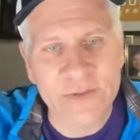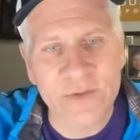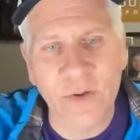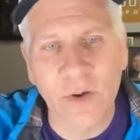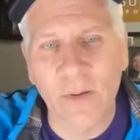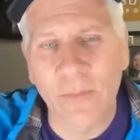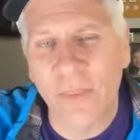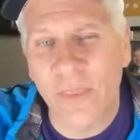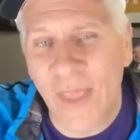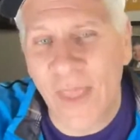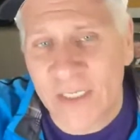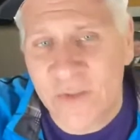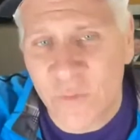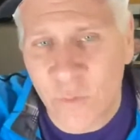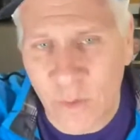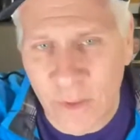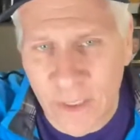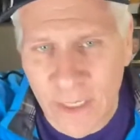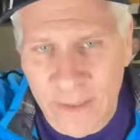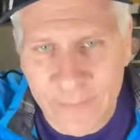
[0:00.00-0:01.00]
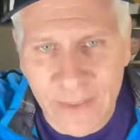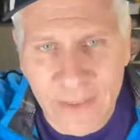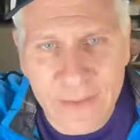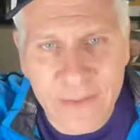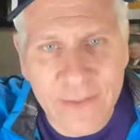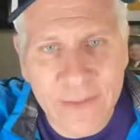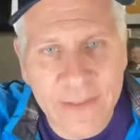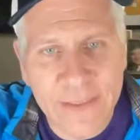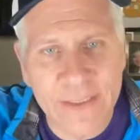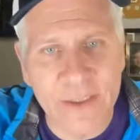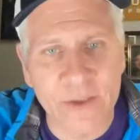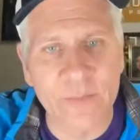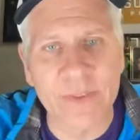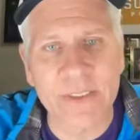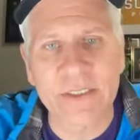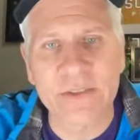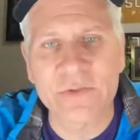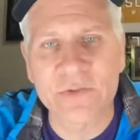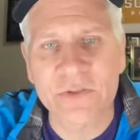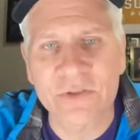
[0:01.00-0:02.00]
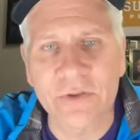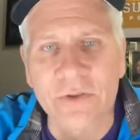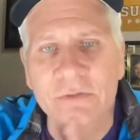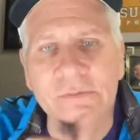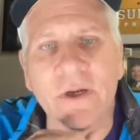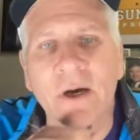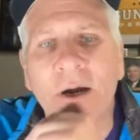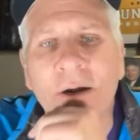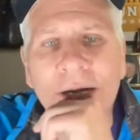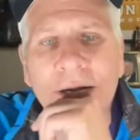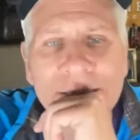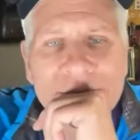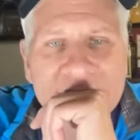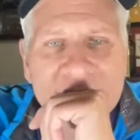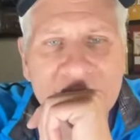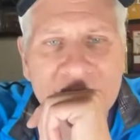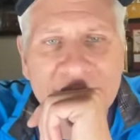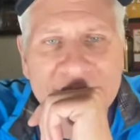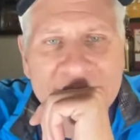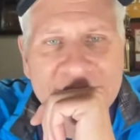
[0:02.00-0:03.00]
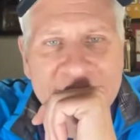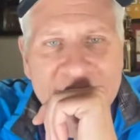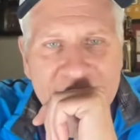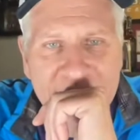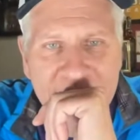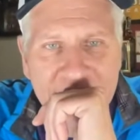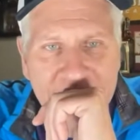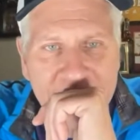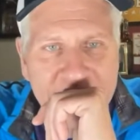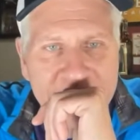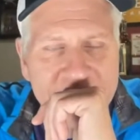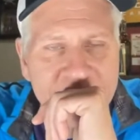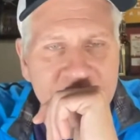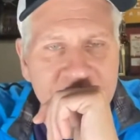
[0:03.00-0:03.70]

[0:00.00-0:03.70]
So that's where I'm a little bit concerned. All right, so let's see here.